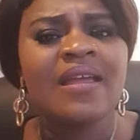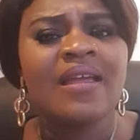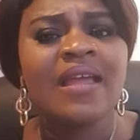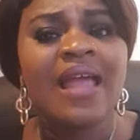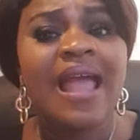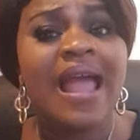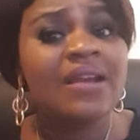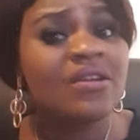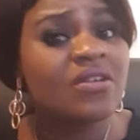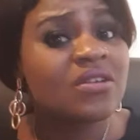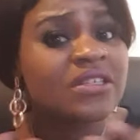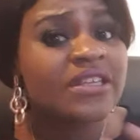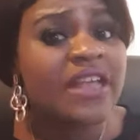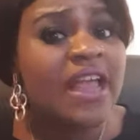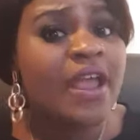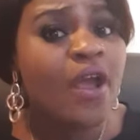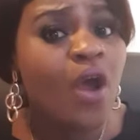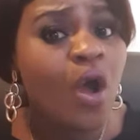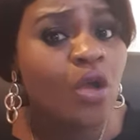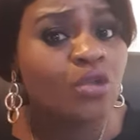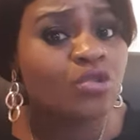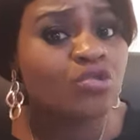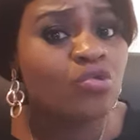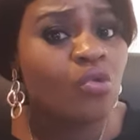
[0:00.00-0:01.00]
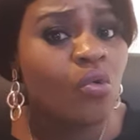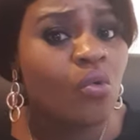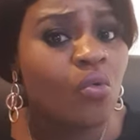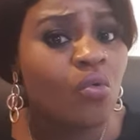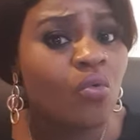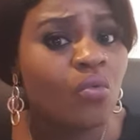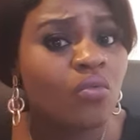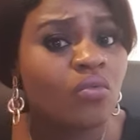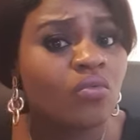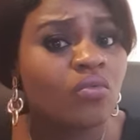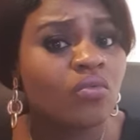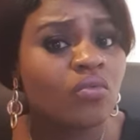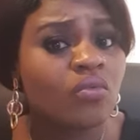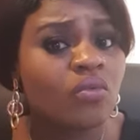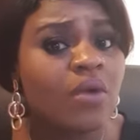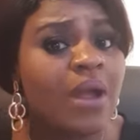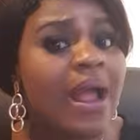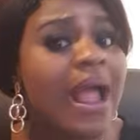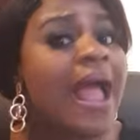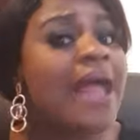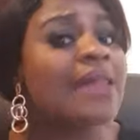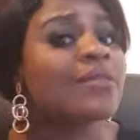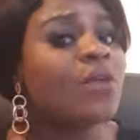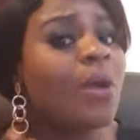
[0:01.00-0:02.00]
I don't say hot oh.
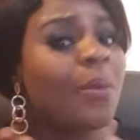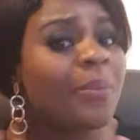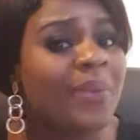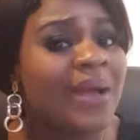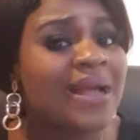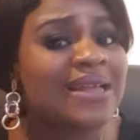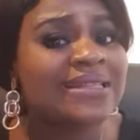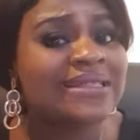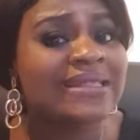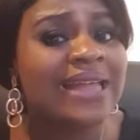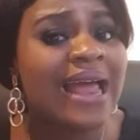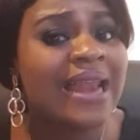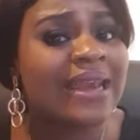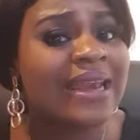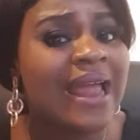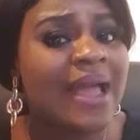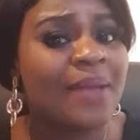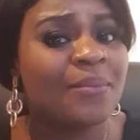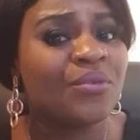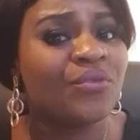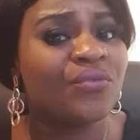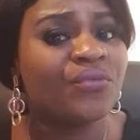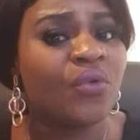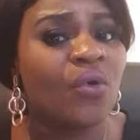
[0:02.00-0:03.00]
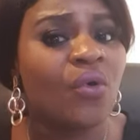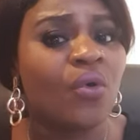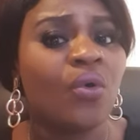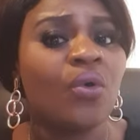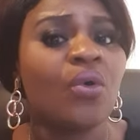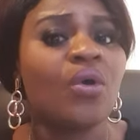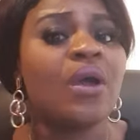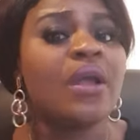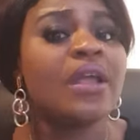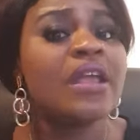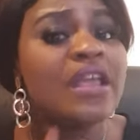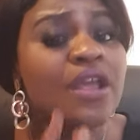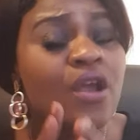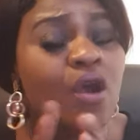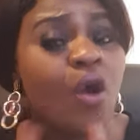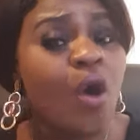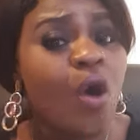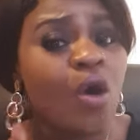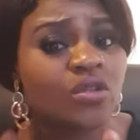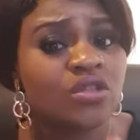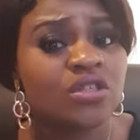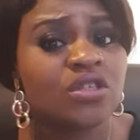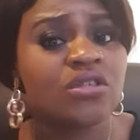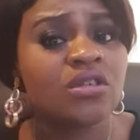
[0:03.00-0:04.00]
I don't pass that line before. It
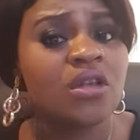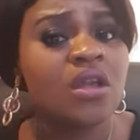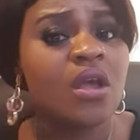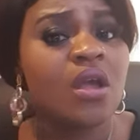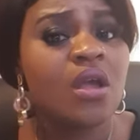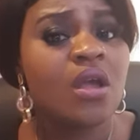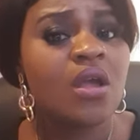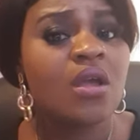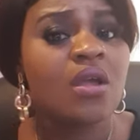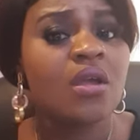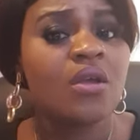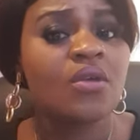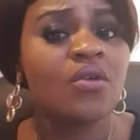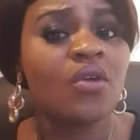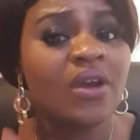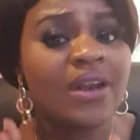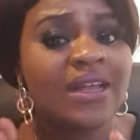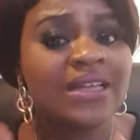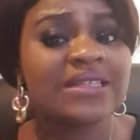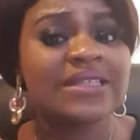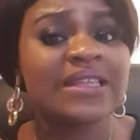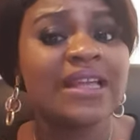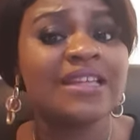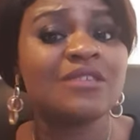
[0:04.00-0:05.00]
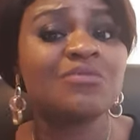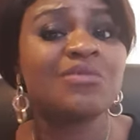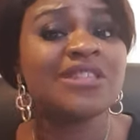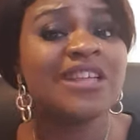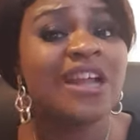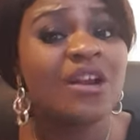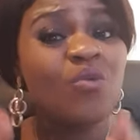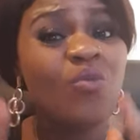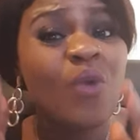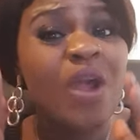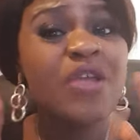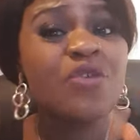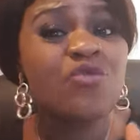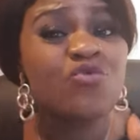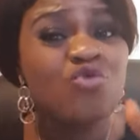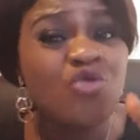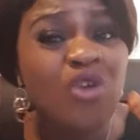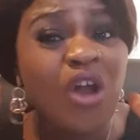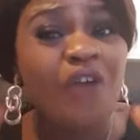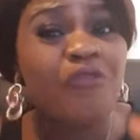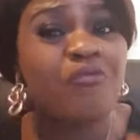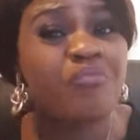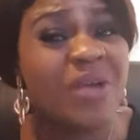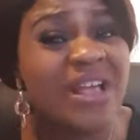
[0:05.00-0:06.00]
hurt. You understand? Especially when you
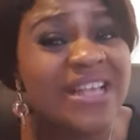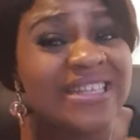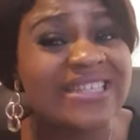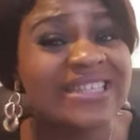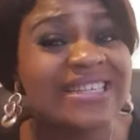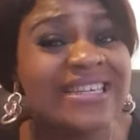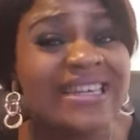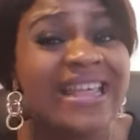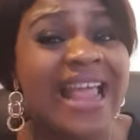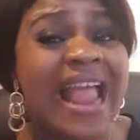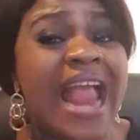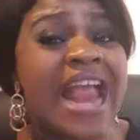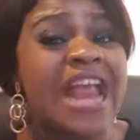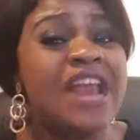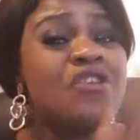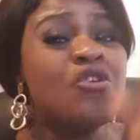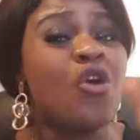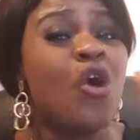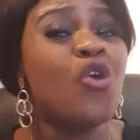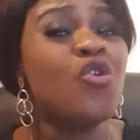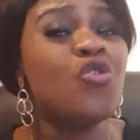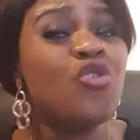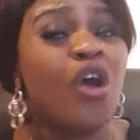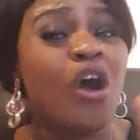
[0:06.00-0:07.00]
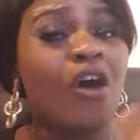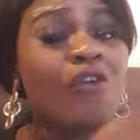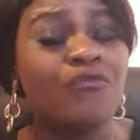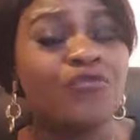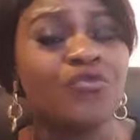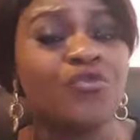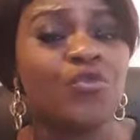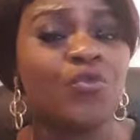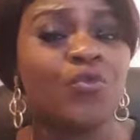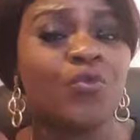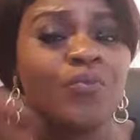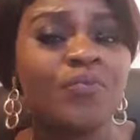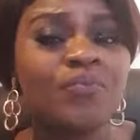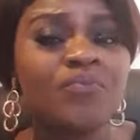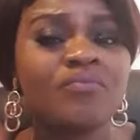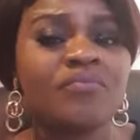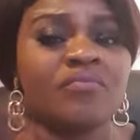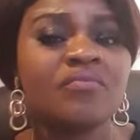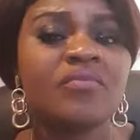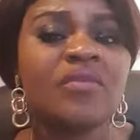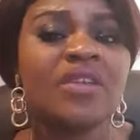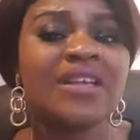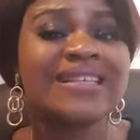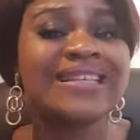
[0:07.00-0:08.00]
love person and he no love you.
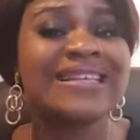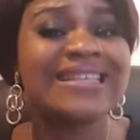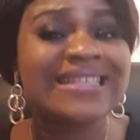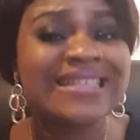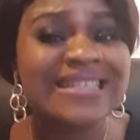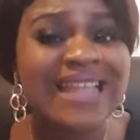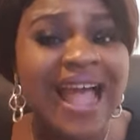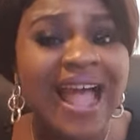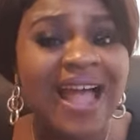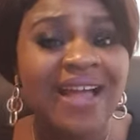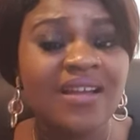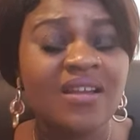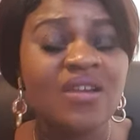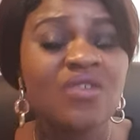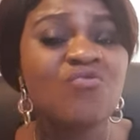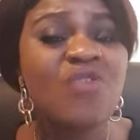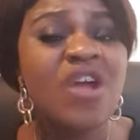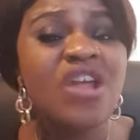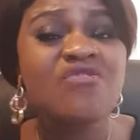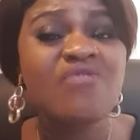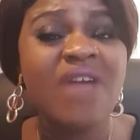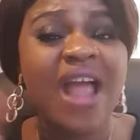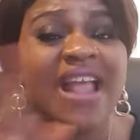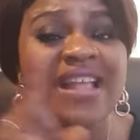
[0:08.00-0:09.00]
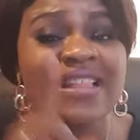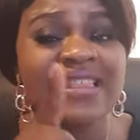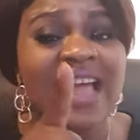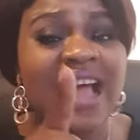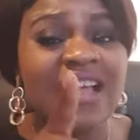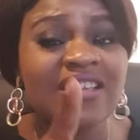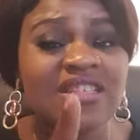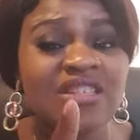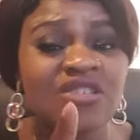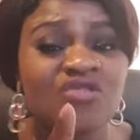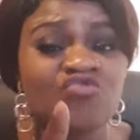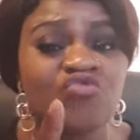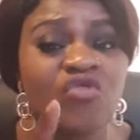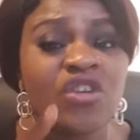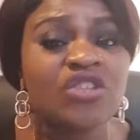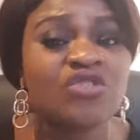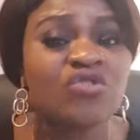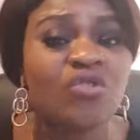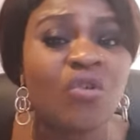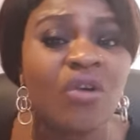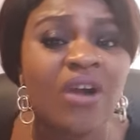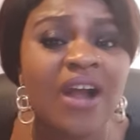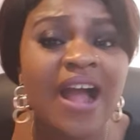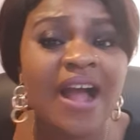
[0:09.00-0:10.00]
Sister, when you are in that
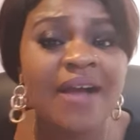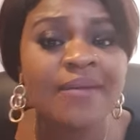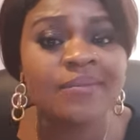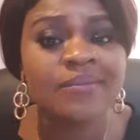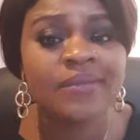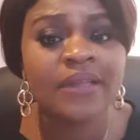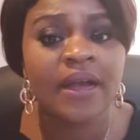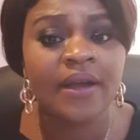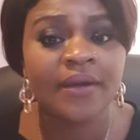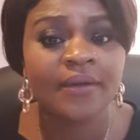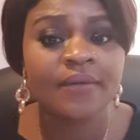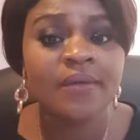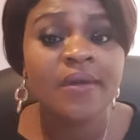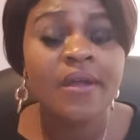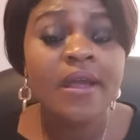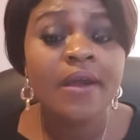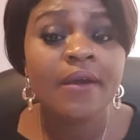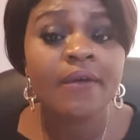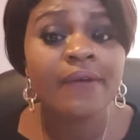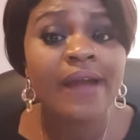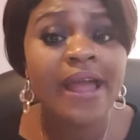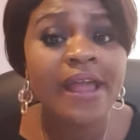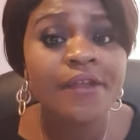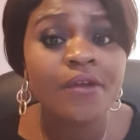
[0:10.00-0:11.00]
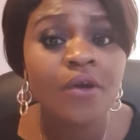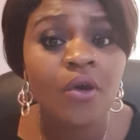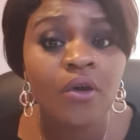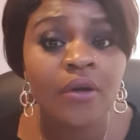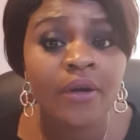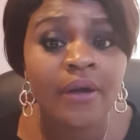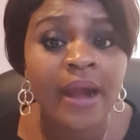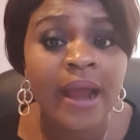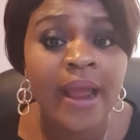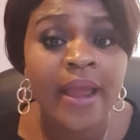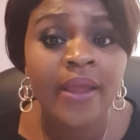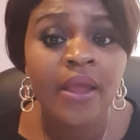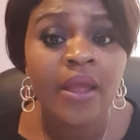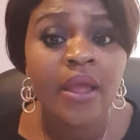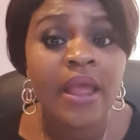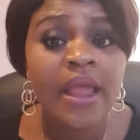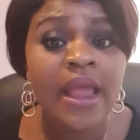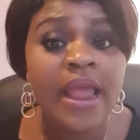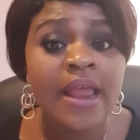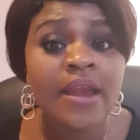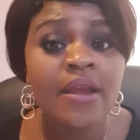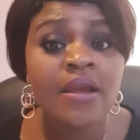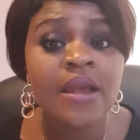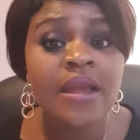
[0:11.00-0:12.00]
situation, calm down. Cry your cry
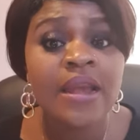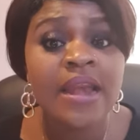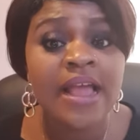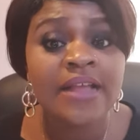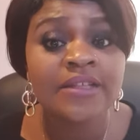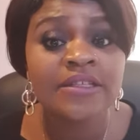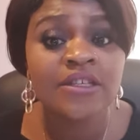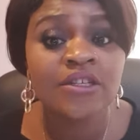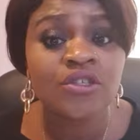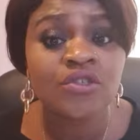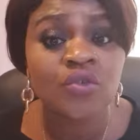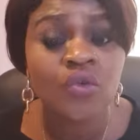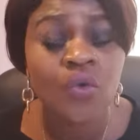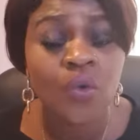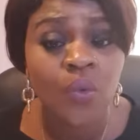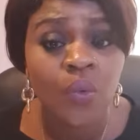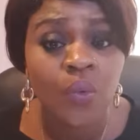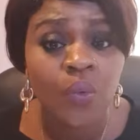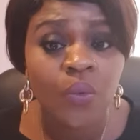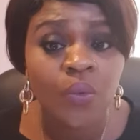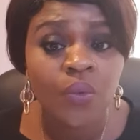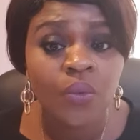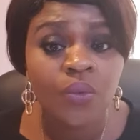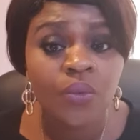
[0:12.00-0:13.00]
and let it go.